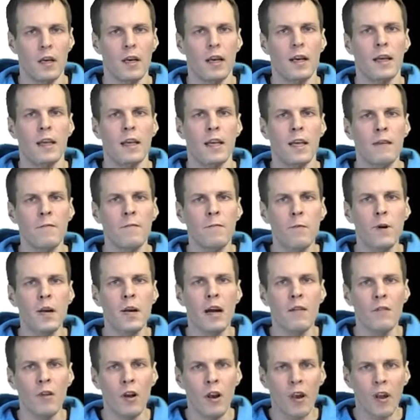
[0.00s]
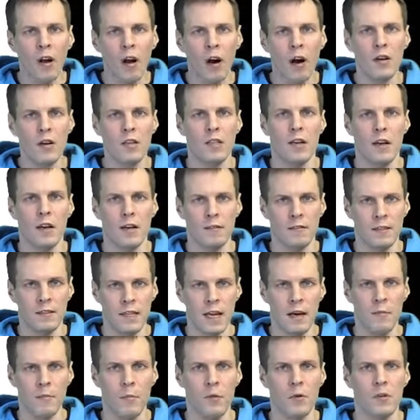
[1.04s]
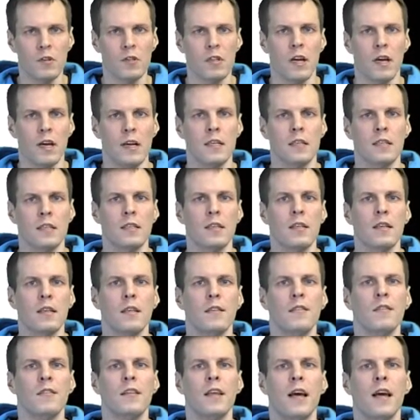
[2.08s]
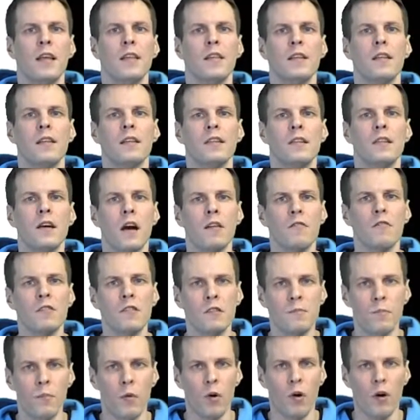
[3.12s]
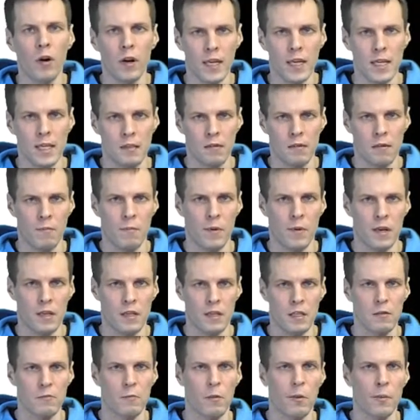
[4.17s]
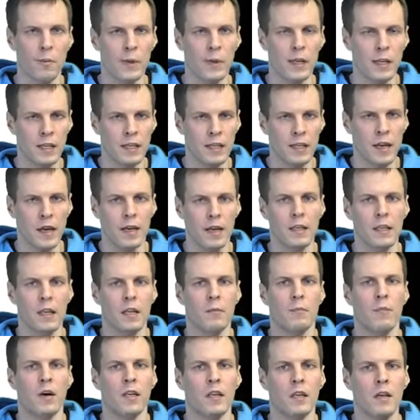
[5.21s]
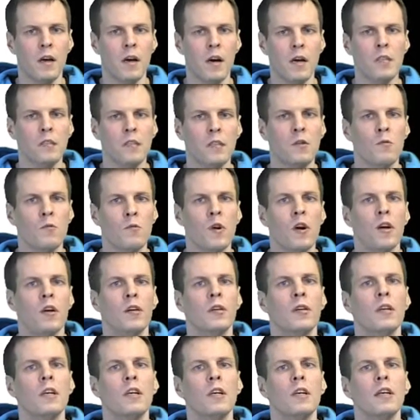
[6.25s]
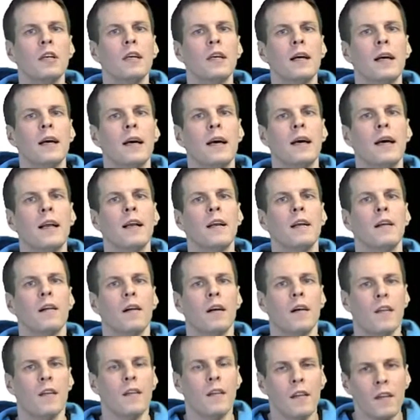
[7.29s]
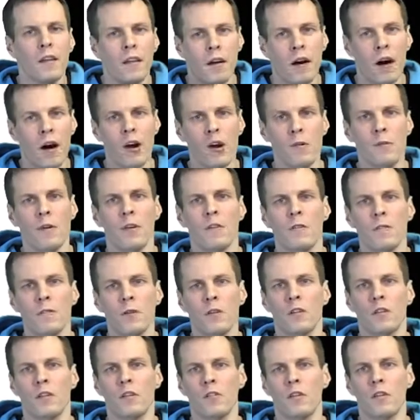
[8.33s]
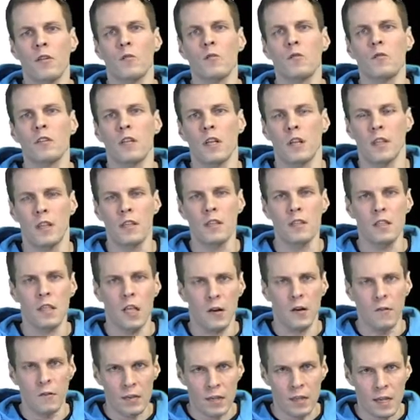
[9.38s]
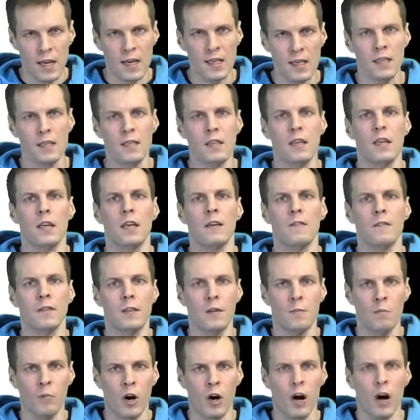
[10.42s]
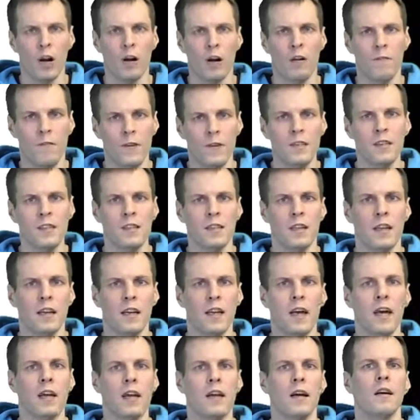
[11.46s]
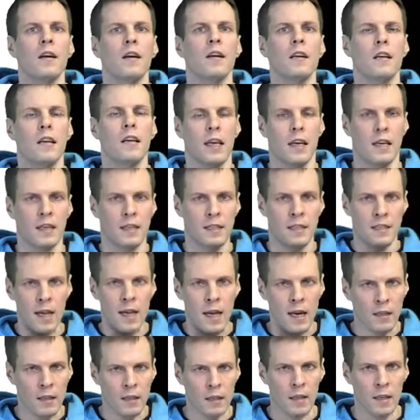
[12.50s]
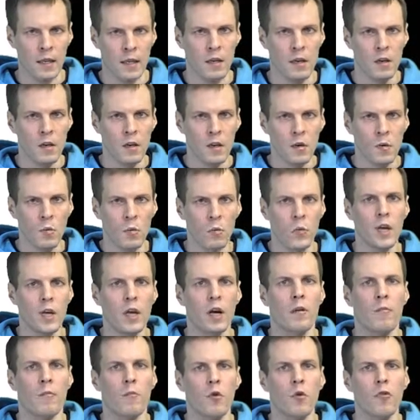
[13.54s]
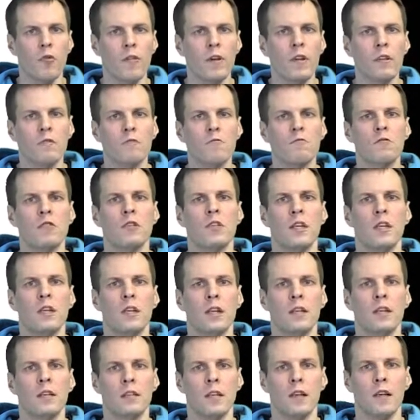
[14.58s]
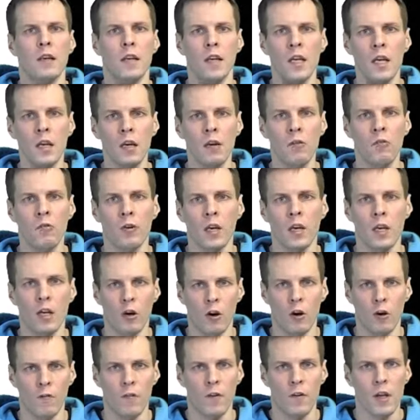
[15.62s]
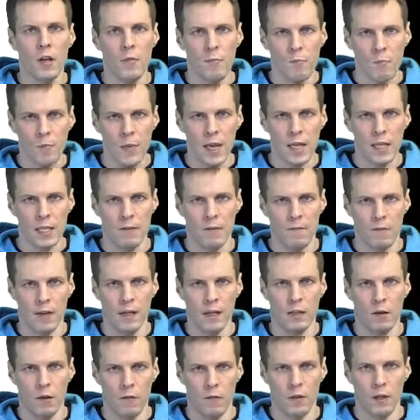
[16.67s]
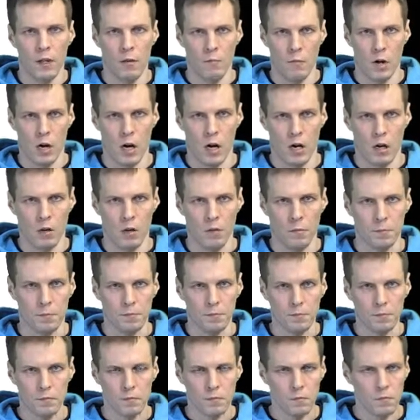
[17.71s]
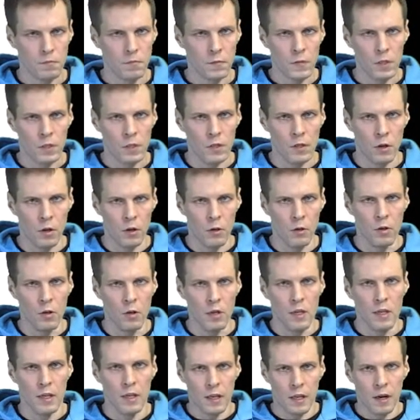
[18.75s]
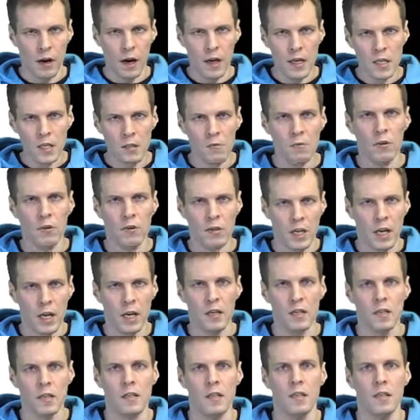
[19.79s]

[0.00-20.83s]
If we have a large enough sample size, then this kind of small discrepancies will be detected by the chi-square. And the argument further goes that instead of testing if the model fits the data exactly, we are more interested in the degree of misfit of the model. So the chi-square tells